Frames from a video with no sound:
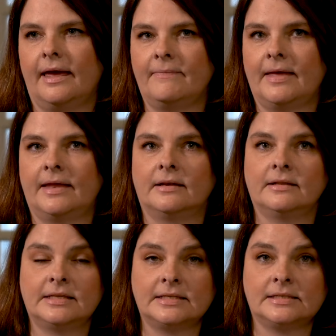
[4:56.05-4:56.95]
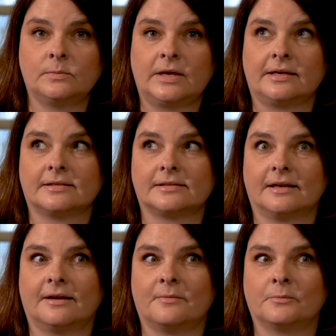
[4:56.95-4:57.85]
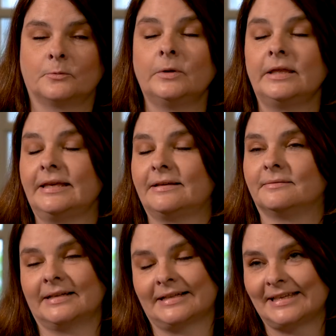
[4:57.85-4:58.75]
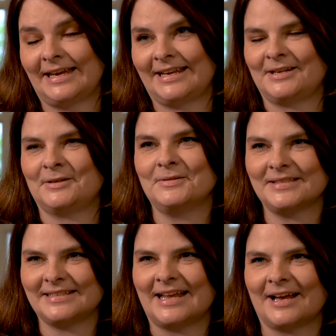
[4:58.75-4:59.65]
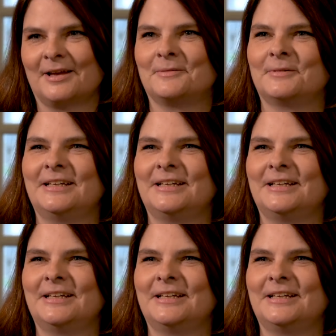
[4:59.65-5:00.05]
And then this week's really exciting news, knock on